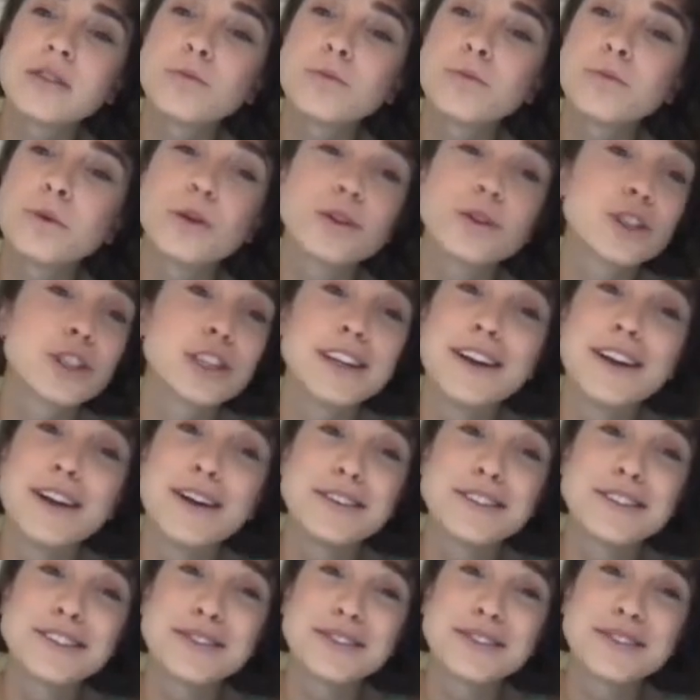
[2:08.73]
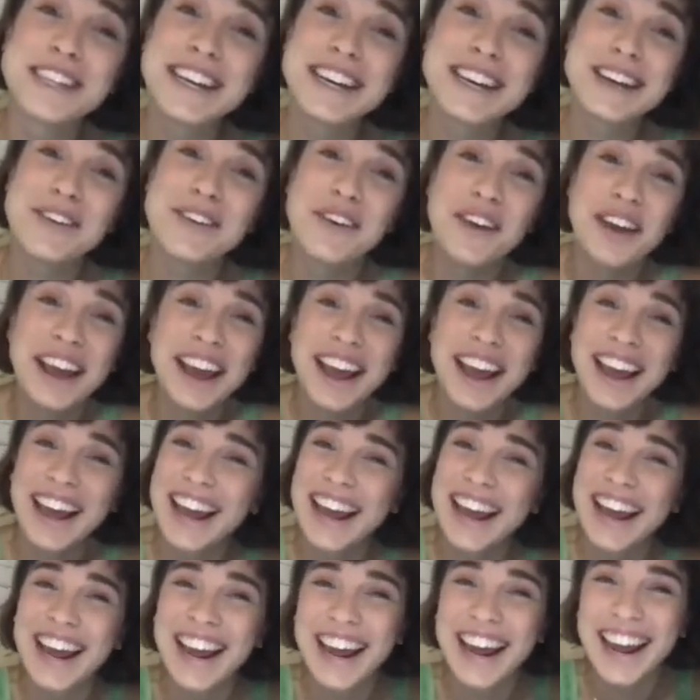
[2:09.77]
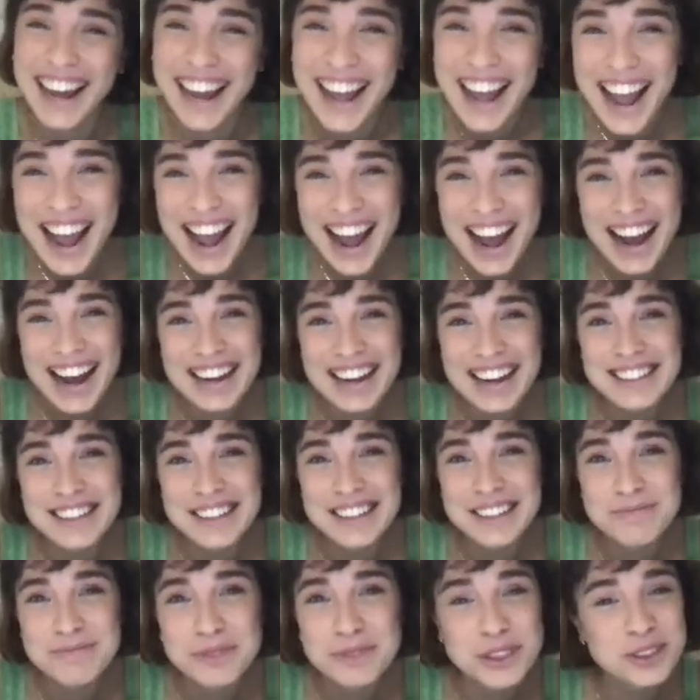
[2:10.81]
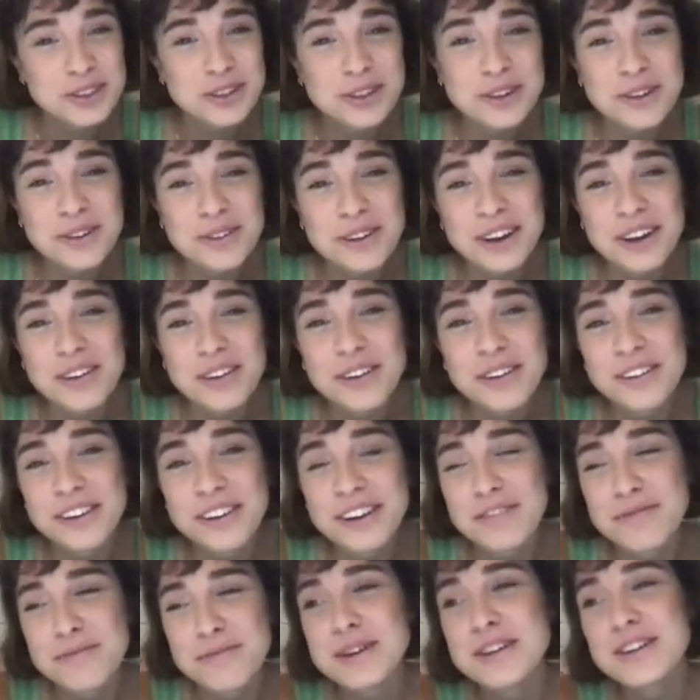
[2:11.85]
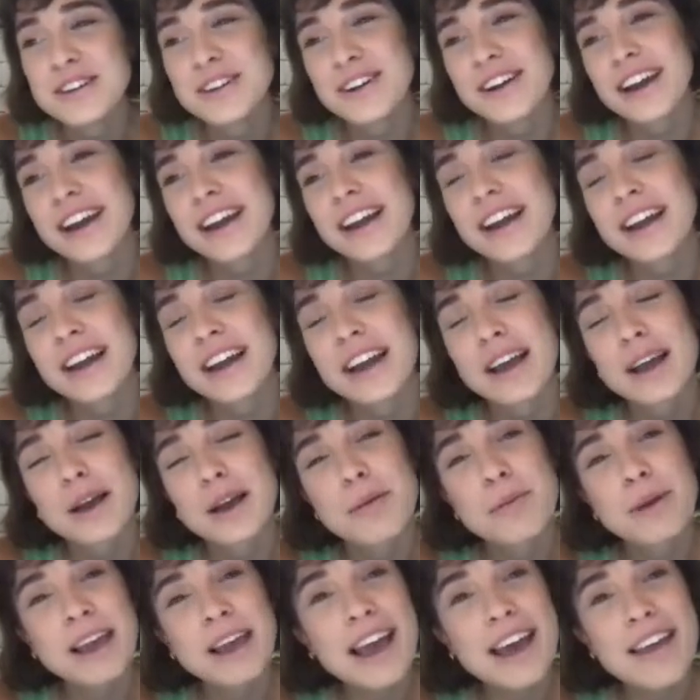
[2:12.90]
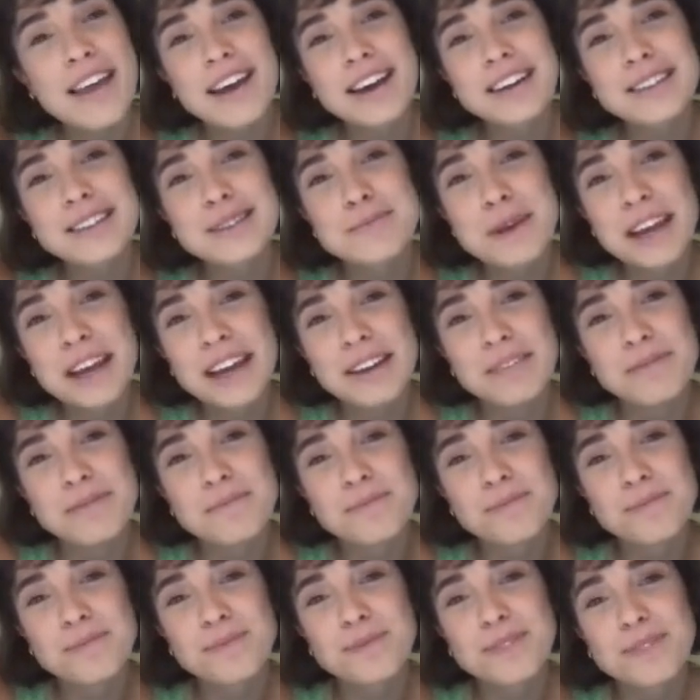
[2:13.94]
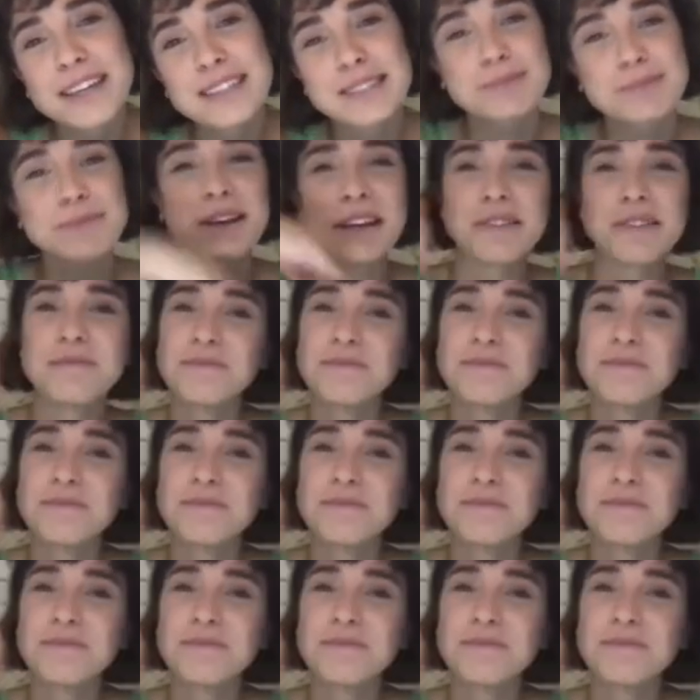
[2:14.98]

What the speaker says: watching lots of TV, as I'm sure we all have been doing. But yeah, that's me. That's me.